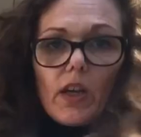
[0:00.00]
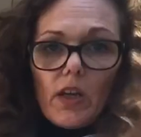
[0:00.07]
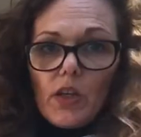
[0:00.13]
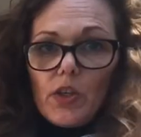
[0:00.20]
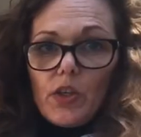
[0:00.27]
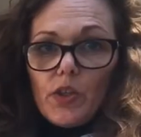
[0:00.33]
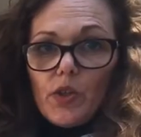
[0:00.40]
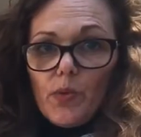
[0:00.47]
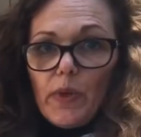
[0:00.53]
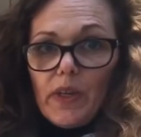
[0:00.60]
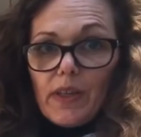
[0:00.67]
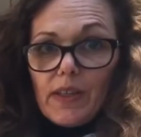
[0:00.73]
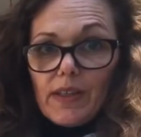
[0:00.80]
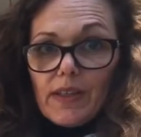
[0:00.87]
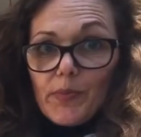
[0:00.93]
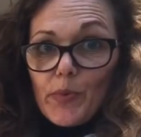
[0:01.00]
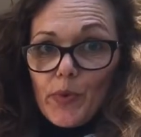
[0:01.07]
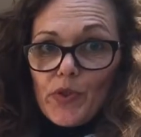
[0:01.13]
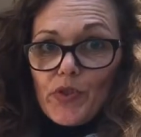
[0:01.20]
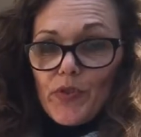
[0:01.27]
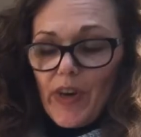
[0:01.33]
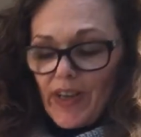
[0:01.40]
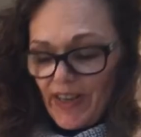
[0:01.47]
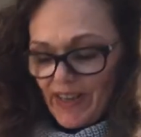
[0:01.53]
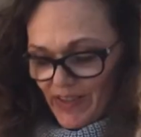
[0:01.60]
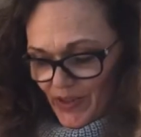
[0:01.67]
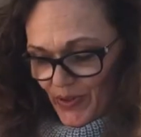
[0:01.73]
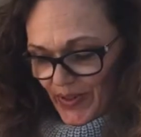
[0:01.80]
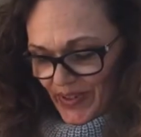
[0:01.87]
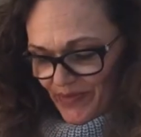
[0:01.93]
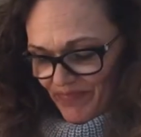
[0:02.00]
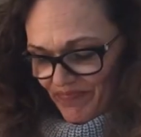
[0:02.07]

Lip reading: you're being pushed right into it.